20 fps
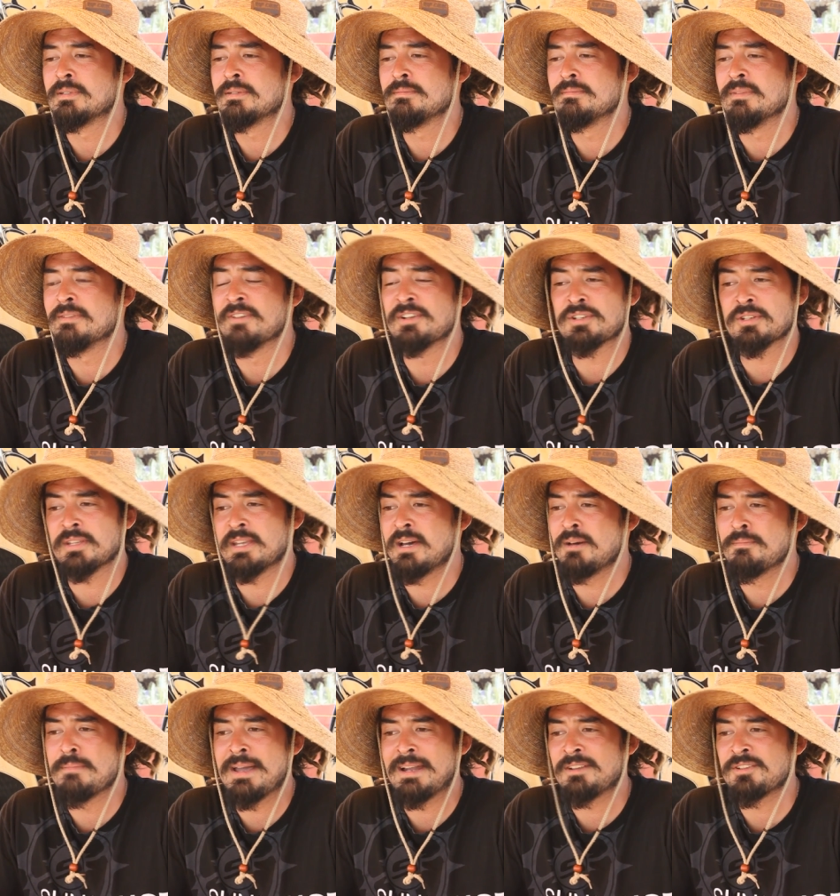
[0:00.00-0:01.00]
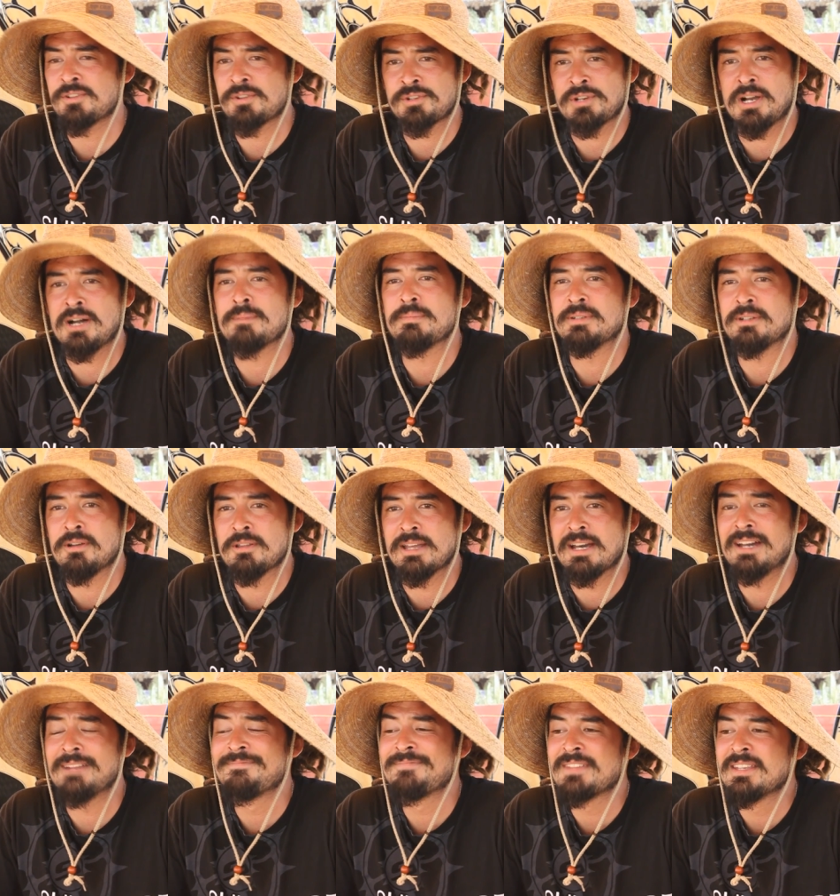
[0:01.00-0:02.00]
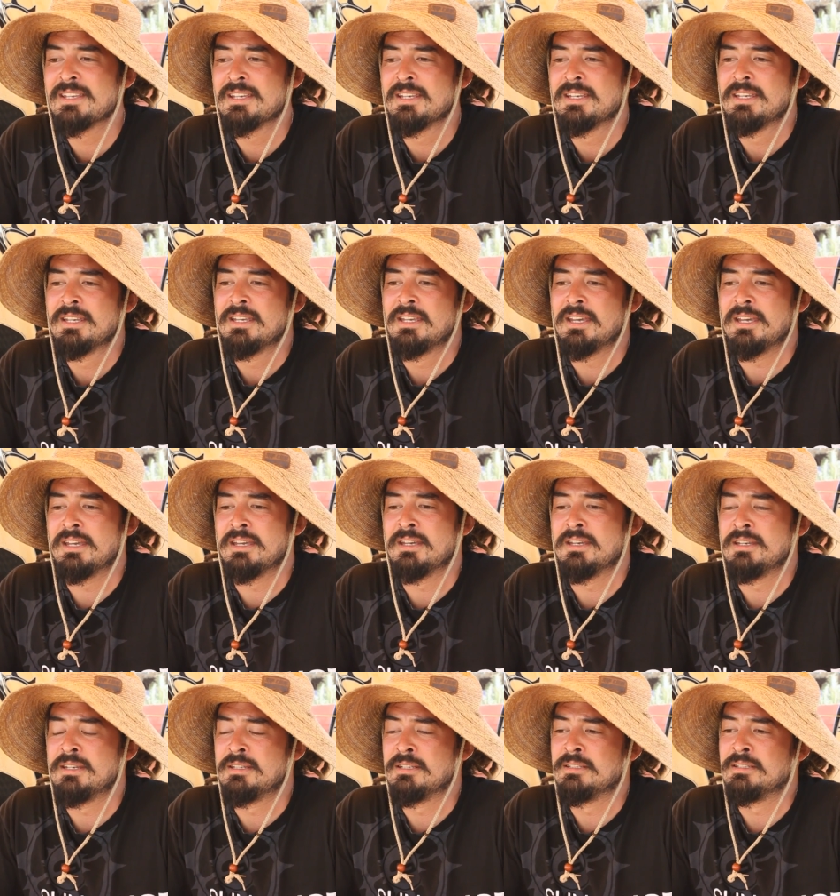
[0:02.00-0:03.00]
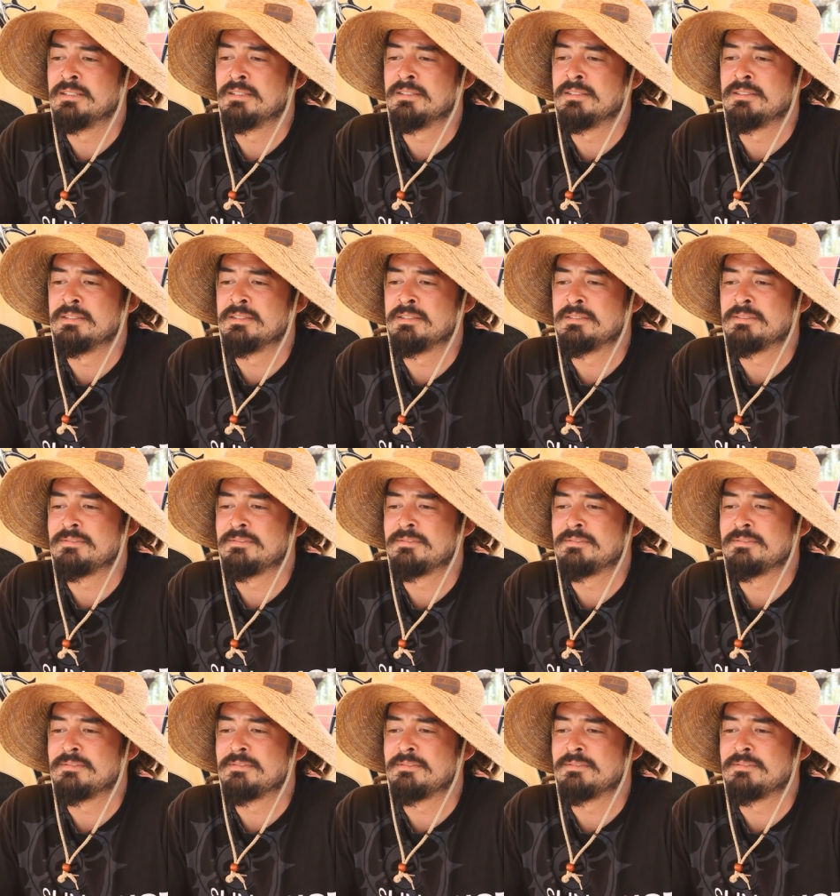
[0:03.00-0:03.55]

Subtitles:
eventually helped manage a shop and all that. And